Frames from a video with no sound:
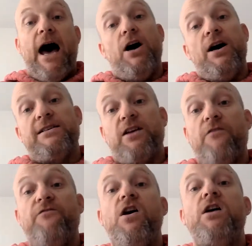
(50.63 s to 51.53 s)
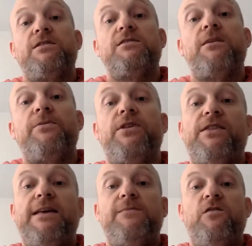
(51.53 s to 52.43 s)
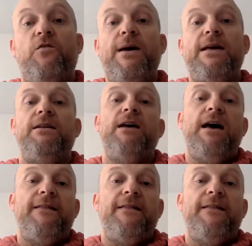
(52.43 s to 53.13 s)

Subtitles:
as diverse as some of the themes have been,